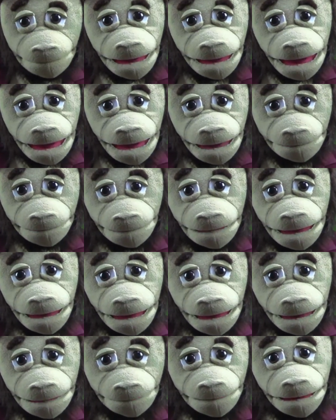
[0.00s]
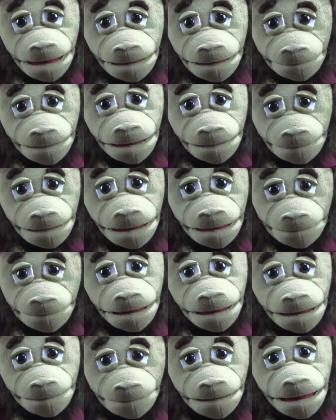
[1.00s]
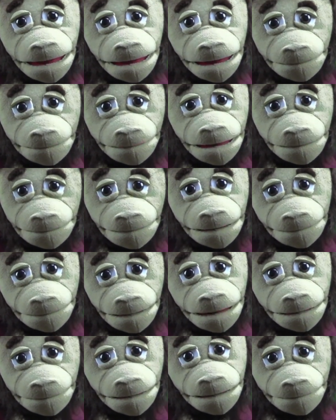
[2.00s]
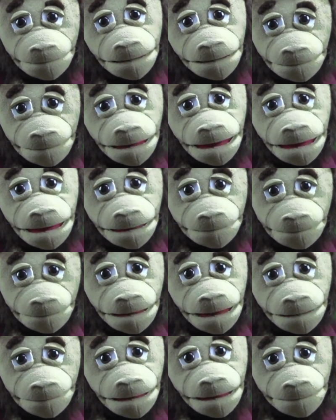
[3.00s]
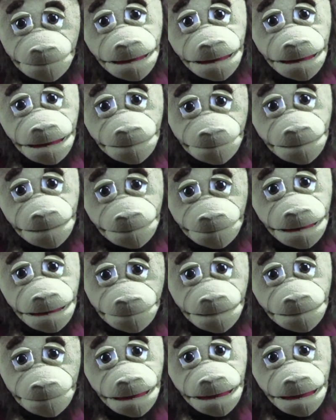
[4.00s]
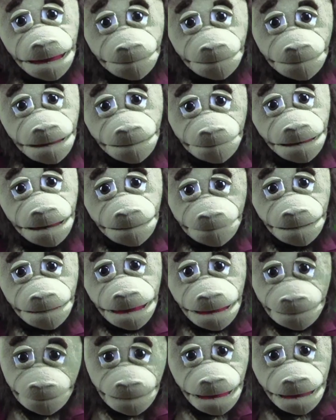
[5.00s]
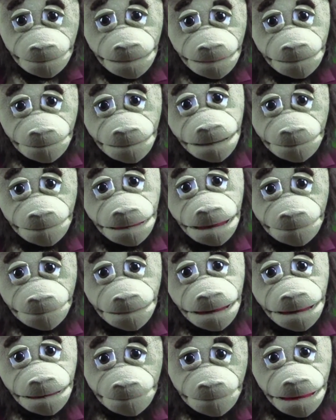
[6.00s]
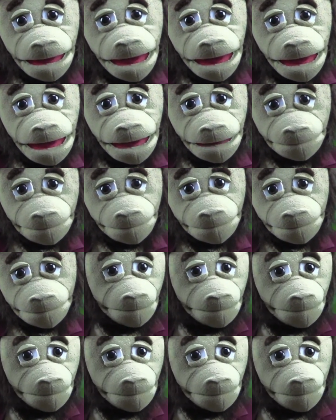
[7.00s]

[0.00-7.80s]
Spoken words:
As for exotic dancers, lazy condo owners, and free beer distributors who tell their stories with a straight face,